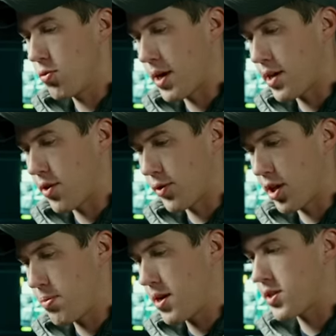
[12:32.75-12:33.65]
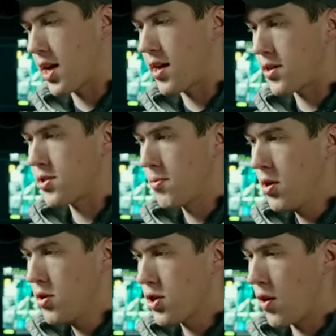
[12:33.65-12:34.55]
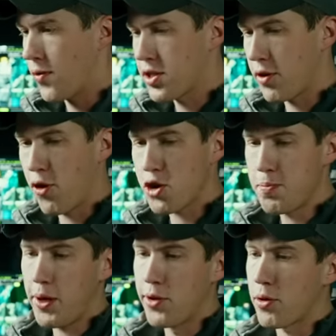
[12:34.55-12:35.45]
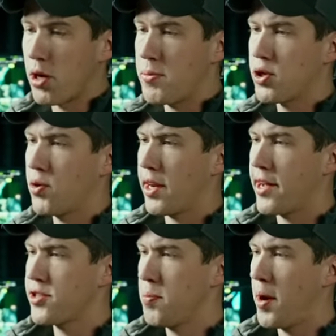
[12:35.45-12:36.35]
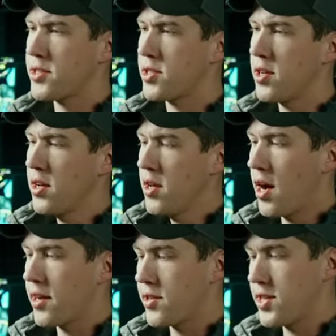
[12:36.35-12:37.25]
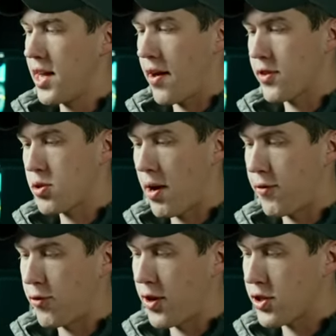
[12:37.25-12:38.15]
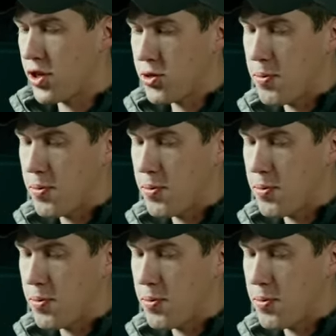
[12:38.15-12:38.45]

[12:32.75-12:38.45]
but I don't think PSA does. So this is the first build. We're going to be shooting it unsuppressed uh, to see how this rifle functions